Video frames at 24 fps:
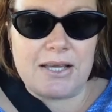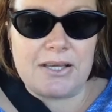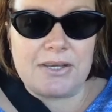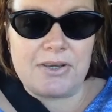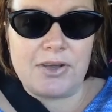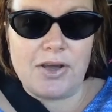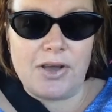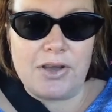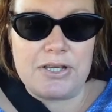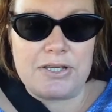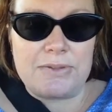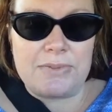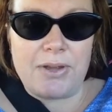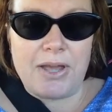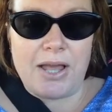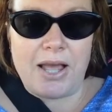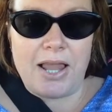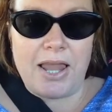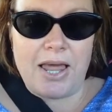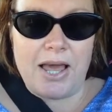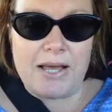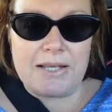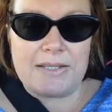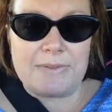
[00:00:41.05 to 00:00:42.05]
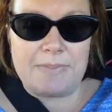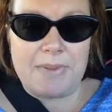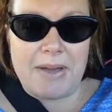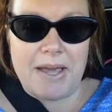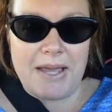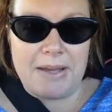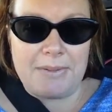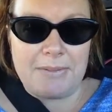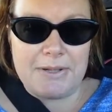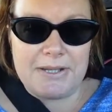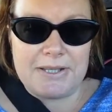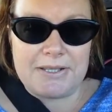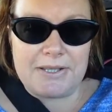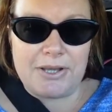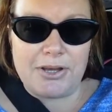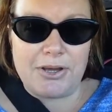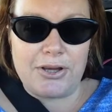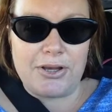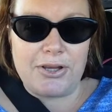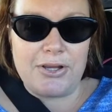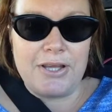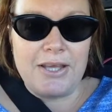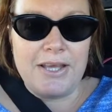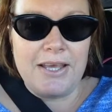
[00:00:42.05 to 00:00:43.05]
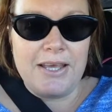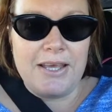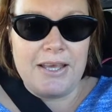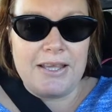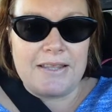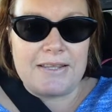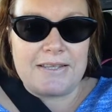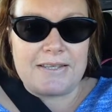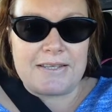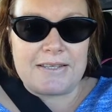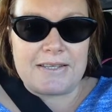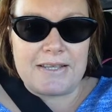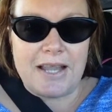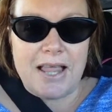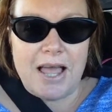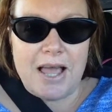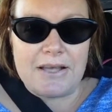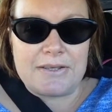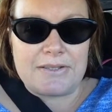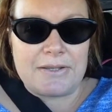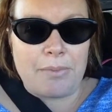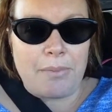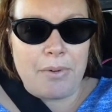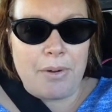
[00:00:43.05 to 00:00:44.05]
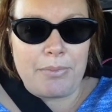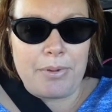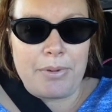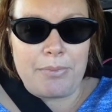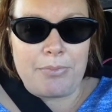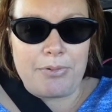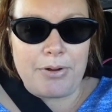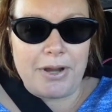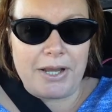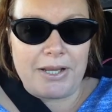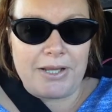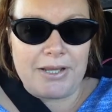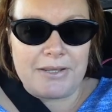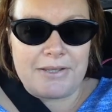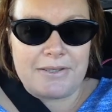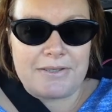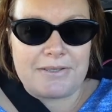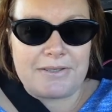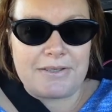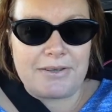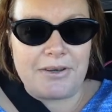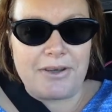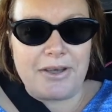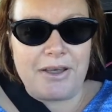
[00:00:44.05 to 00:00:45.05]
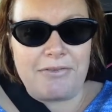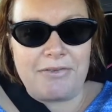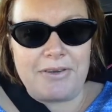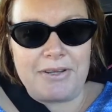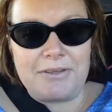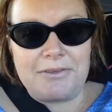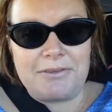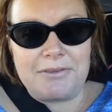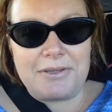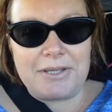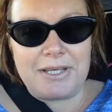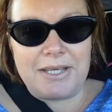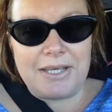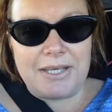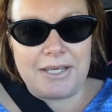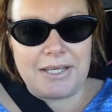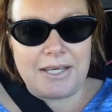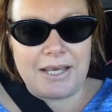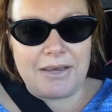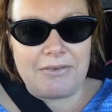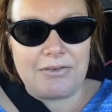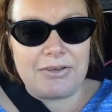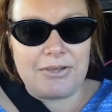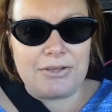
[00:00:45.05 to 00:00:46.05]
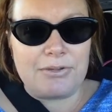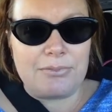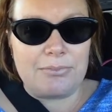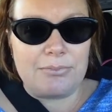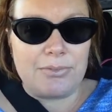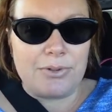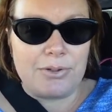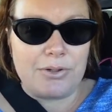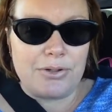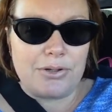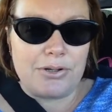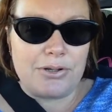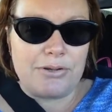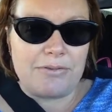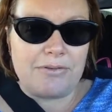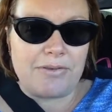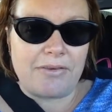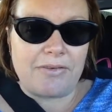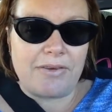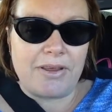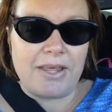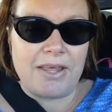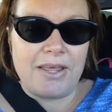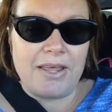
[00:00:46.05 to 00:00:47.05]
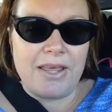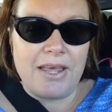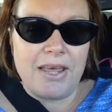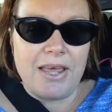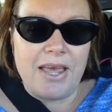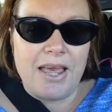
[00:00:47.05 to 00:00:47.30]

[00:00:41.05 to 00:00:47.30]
going to be our last baby so this is the last time I'll be pregnant so every little kick every little move every